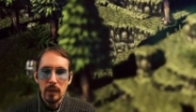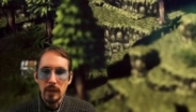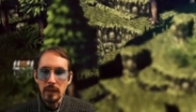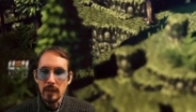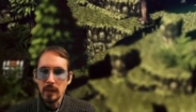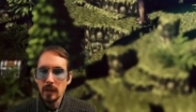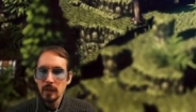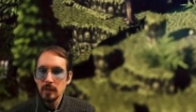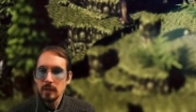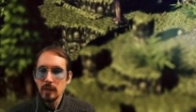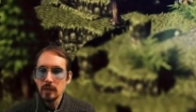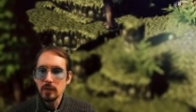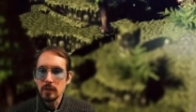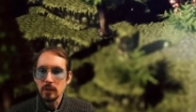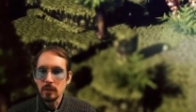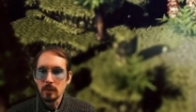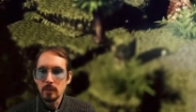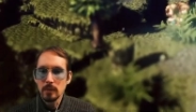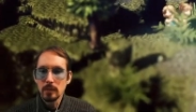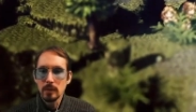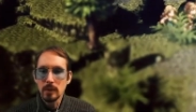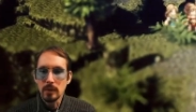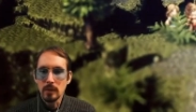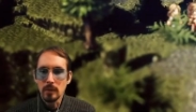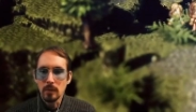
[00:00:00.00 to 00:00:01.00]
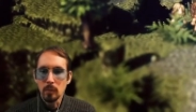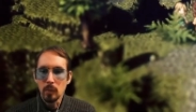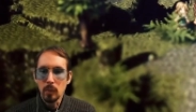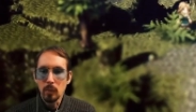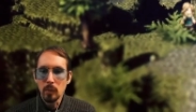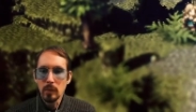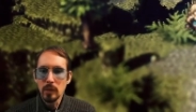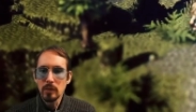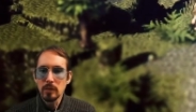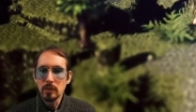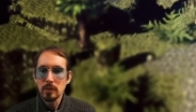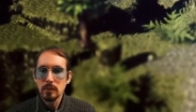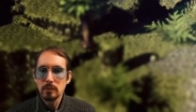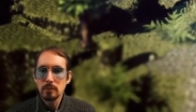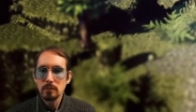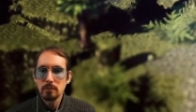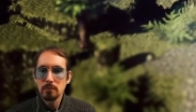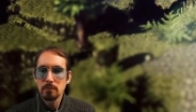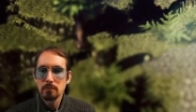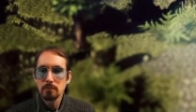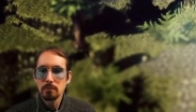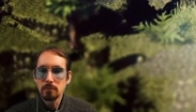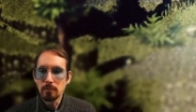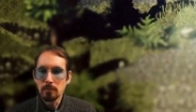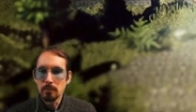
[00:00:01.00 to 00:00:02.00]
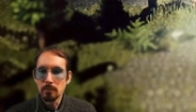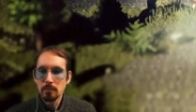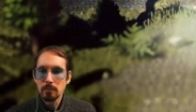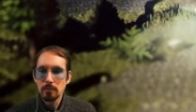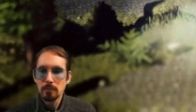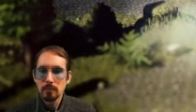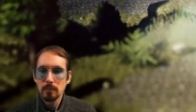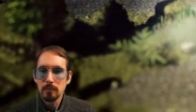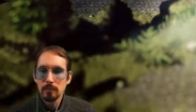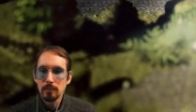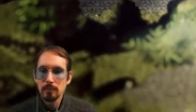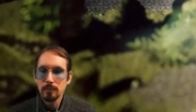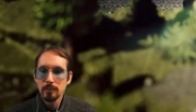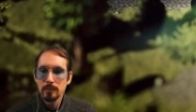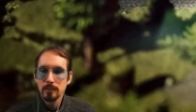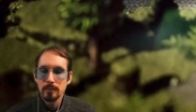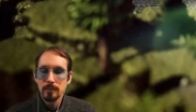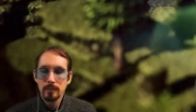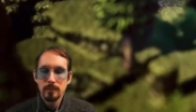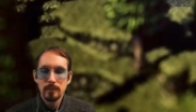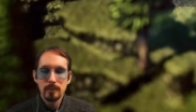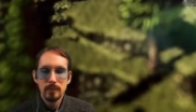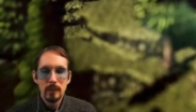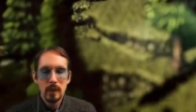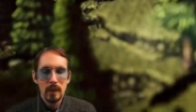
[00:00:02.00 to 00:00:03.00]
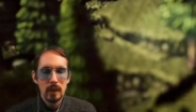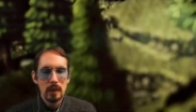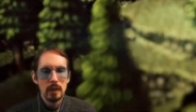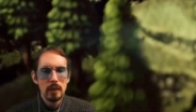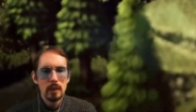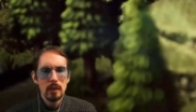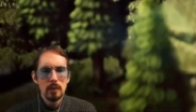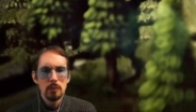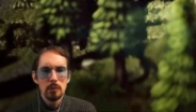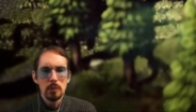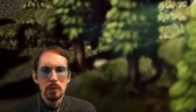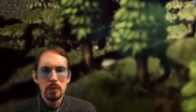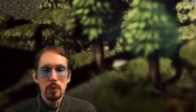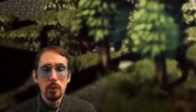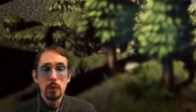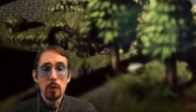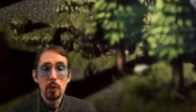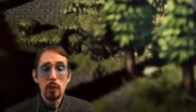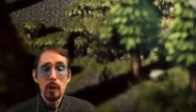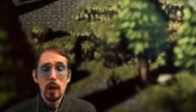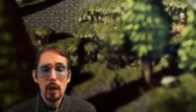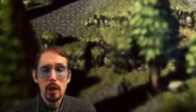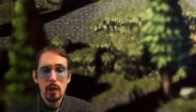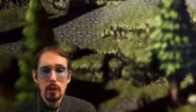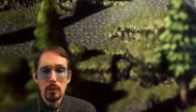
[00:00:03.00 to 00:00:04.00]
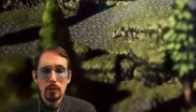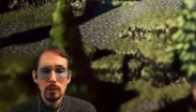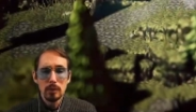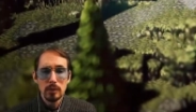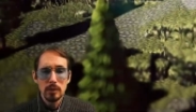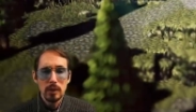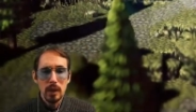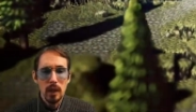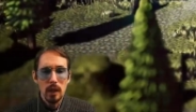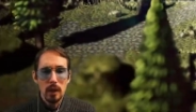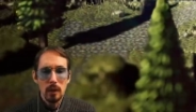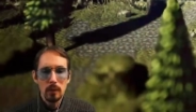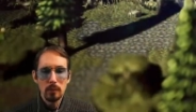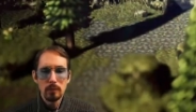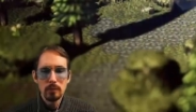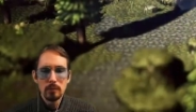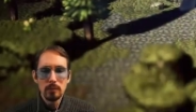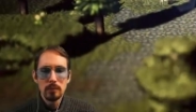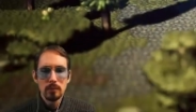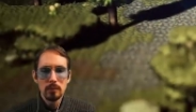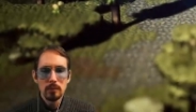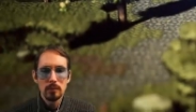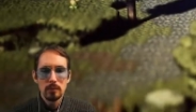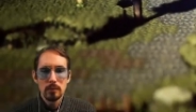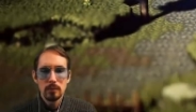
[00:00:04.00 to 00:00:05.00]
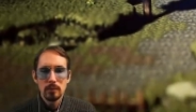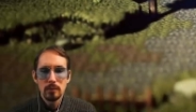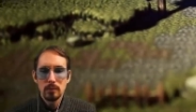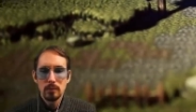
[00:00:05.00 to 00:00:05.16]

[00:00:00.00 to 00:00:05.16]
But I can't get to you at the moment. Hmm. We'll go around town.